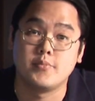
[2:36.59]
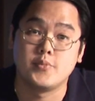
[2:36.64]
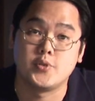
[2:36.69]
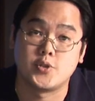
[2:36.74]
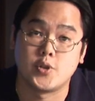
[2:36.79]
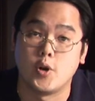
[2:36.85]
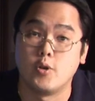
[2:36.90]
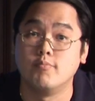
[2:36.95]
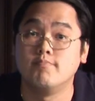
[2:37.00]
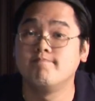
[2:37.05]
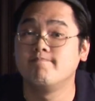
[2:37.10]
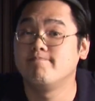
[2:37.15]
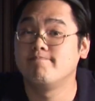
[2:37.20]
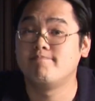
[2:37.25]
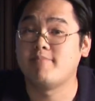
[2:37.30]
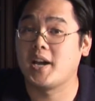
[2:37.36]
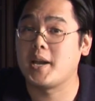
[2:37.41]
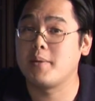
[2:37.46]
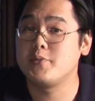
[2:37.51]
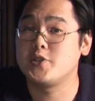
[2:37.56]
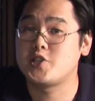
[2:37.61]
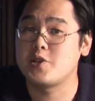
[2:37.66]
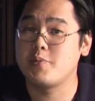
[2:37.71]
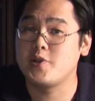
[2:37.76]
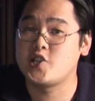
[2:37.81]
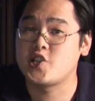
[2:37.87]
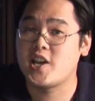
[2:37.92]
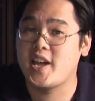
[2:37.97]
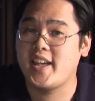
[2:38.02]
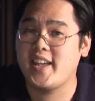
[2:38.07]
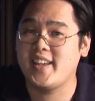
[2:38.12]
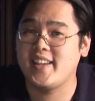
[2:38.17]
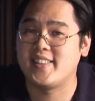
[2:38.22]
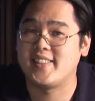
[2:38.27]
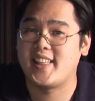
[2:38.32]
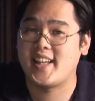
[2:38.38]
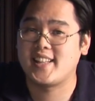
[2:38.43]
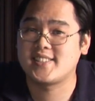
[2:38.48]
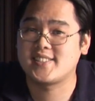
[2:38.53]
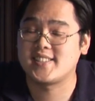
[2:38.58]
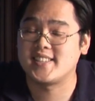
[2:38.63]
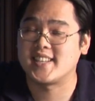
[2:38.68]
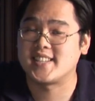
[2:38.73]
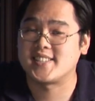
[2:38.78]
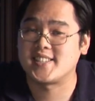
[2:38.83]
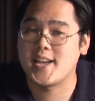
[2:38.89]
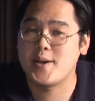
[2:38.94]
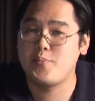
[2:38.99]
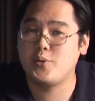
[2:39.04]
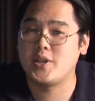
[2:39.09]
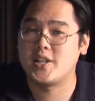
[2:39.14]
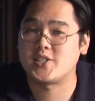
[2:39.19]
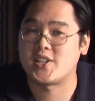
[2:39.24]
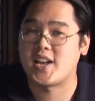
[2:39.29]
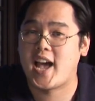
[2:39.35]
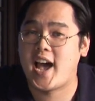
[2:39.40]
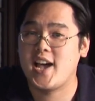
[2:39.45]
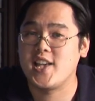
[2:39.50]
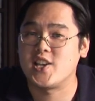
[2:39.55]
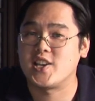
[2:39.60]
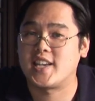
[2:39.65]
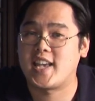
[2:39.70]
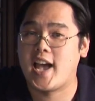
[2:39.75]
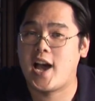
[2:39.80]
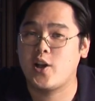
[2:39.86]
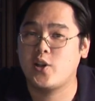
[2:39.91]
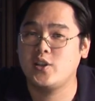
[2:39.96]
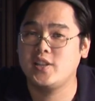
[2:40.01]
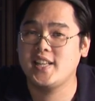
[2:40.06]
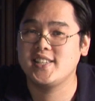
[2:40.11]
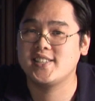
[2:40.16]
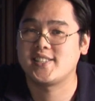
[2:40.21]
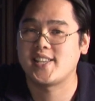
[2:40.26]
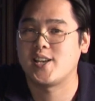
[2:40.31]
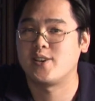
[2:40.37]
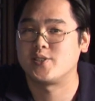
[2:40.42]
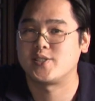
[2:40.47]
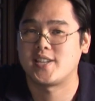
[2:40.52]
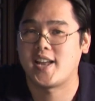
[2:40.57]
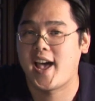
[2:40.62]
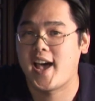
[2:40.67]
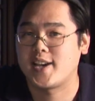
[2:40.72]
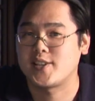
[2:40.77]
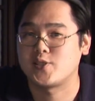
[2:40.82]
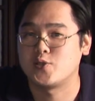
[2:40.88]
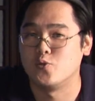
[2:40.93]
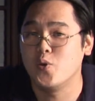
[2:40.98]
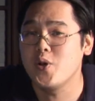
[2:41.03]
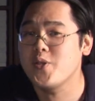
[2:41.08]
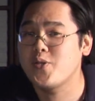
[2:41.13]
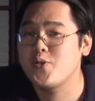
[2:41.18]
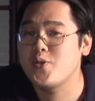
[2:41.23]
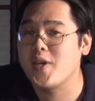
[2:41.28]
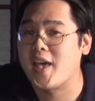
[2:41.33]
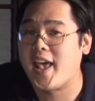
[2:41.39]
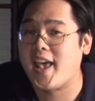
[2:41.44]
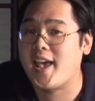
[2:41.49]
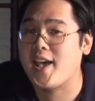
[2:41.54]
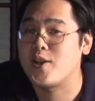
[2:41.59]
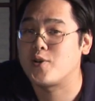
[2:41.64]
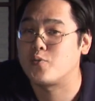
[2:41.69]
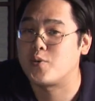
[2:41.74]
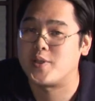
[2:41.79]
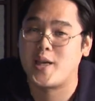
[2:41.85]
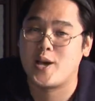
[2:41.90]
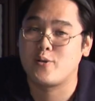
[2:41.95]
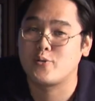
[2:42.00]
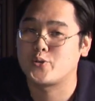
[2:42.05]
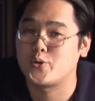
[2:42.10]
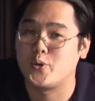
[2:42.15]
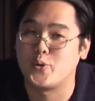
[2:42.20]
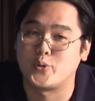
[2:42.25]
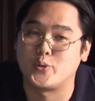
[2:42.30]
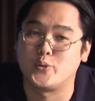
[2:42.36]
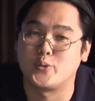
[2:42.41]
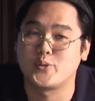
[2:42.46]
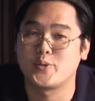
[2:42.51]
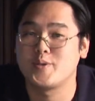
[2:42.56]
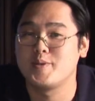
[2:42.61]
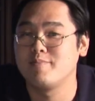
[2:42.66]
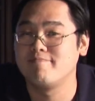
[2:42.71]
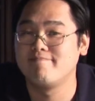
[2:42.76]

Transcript: So, my name is Jimmy Chang, and that's an example as to how you calculate sales tax with and without totals.